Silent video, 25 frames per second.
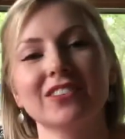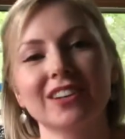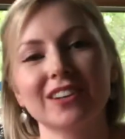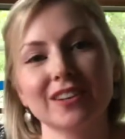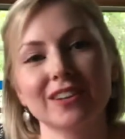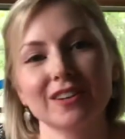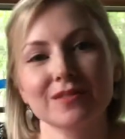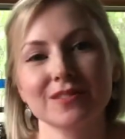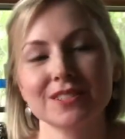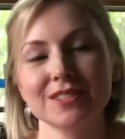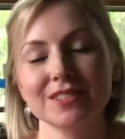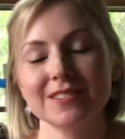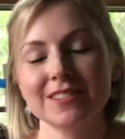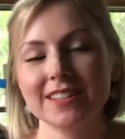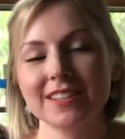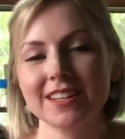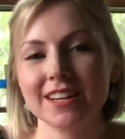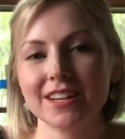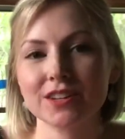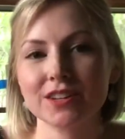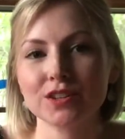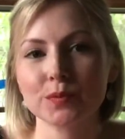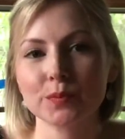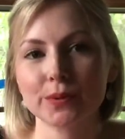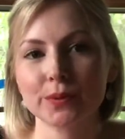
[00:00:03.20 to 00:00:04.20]
welcome to
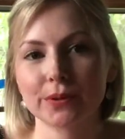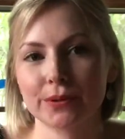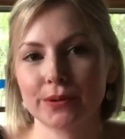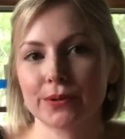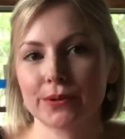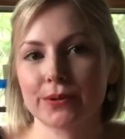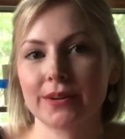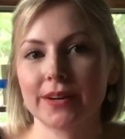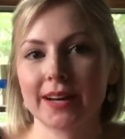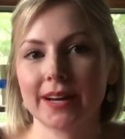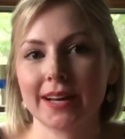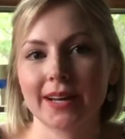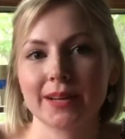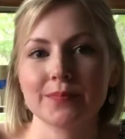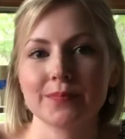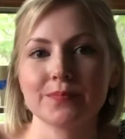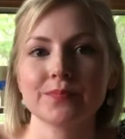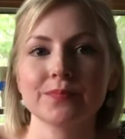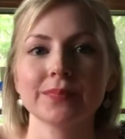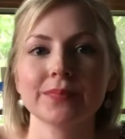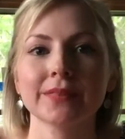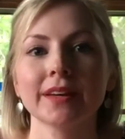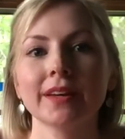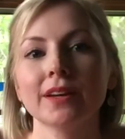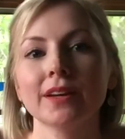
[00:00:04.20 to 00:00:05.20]
today's program,
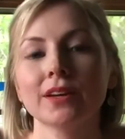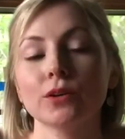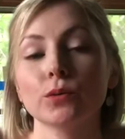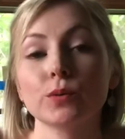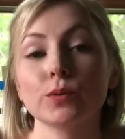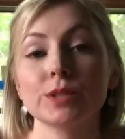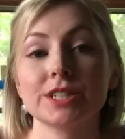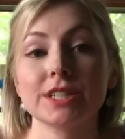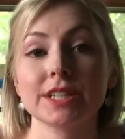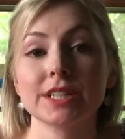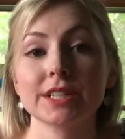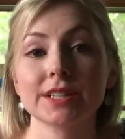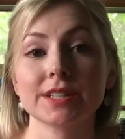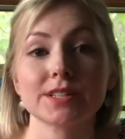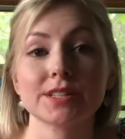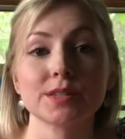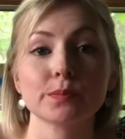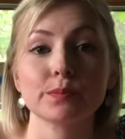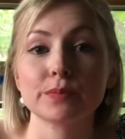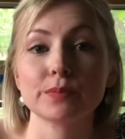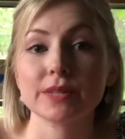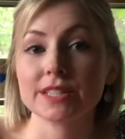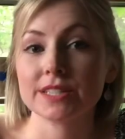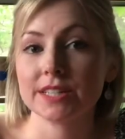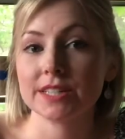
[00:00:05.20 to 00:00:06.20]
which is
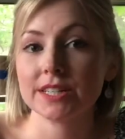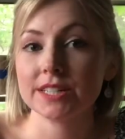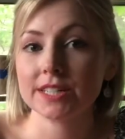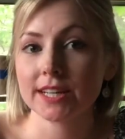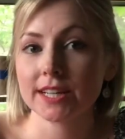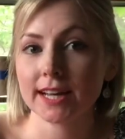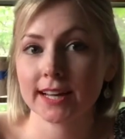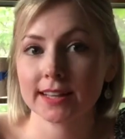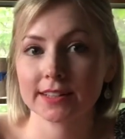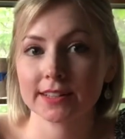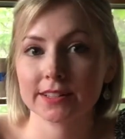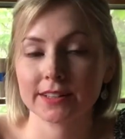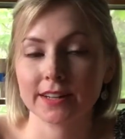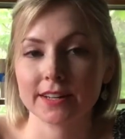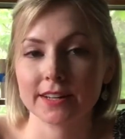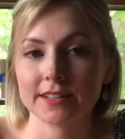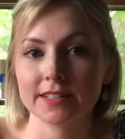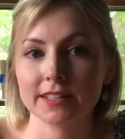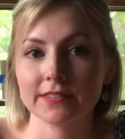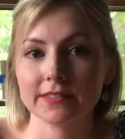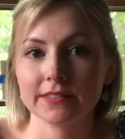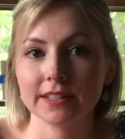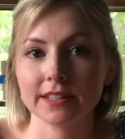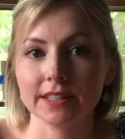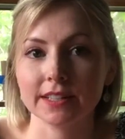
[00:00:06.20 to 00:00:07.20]
Busy Toddler
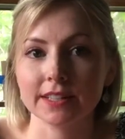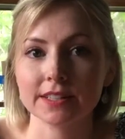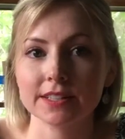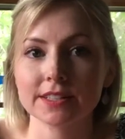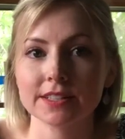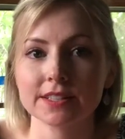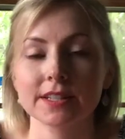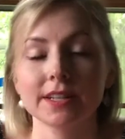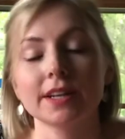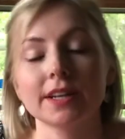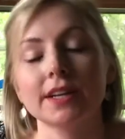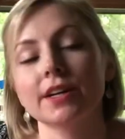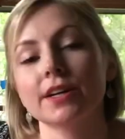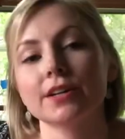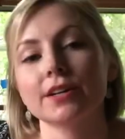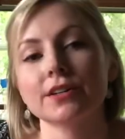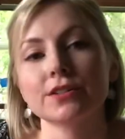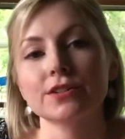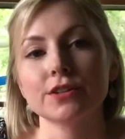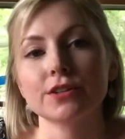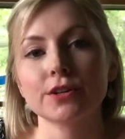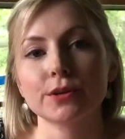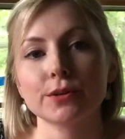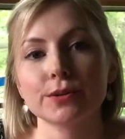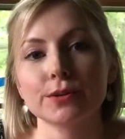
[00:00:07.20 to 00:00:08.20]
Activities.
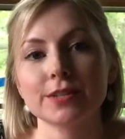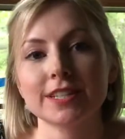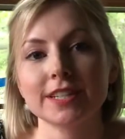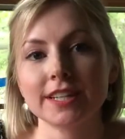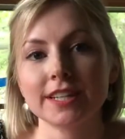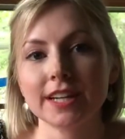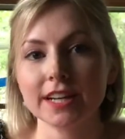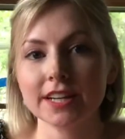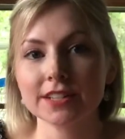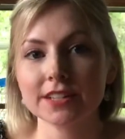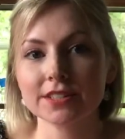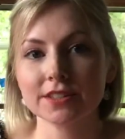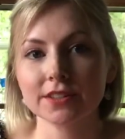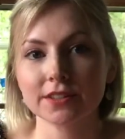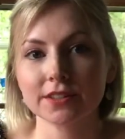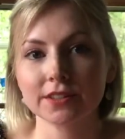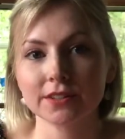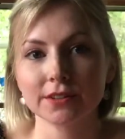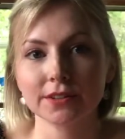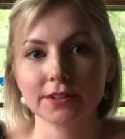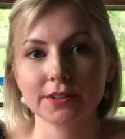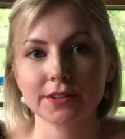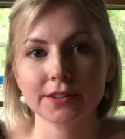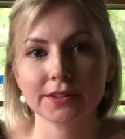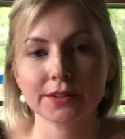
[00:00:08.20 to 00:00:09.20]
So today is going to
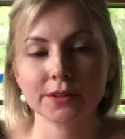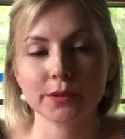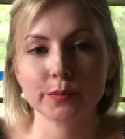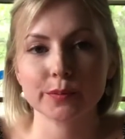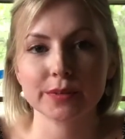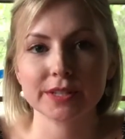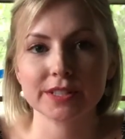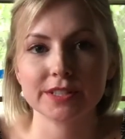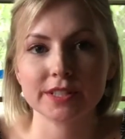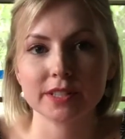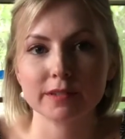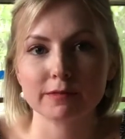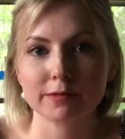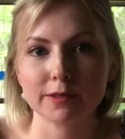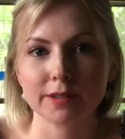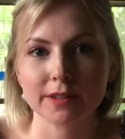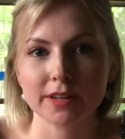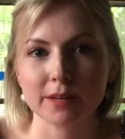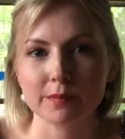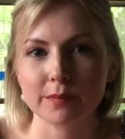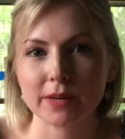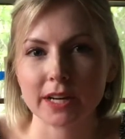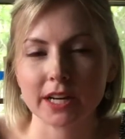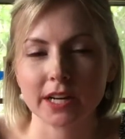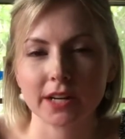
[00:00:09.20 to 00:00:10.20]
look a little bit different.
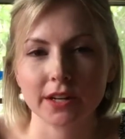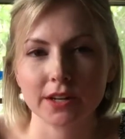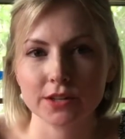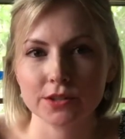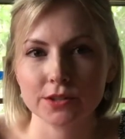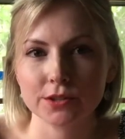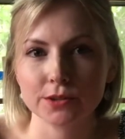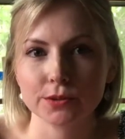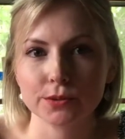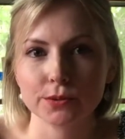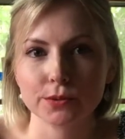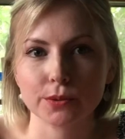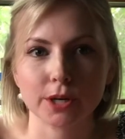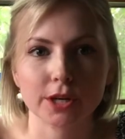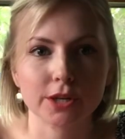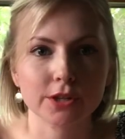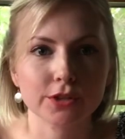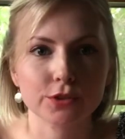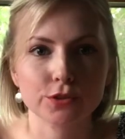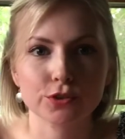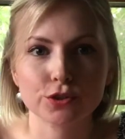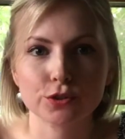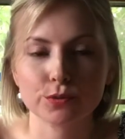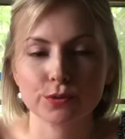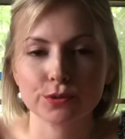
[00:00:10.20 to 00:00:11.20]
I'm not going to do our
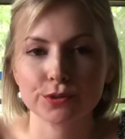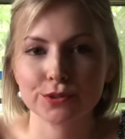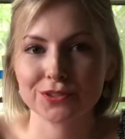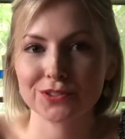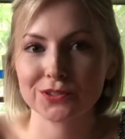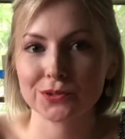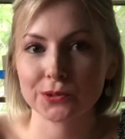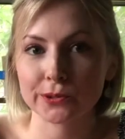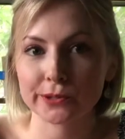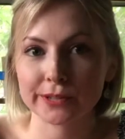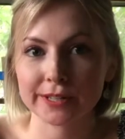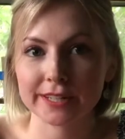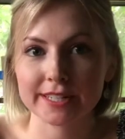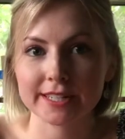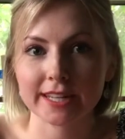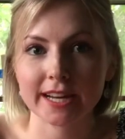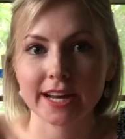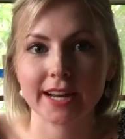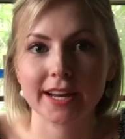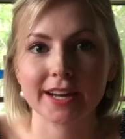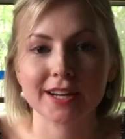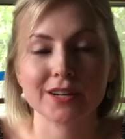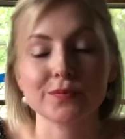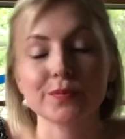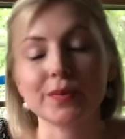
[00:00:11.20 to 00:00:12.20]
usual story
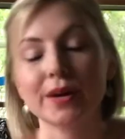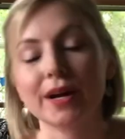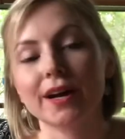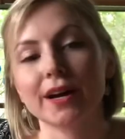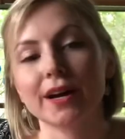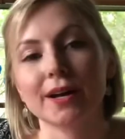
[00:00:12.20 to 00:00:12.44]
time.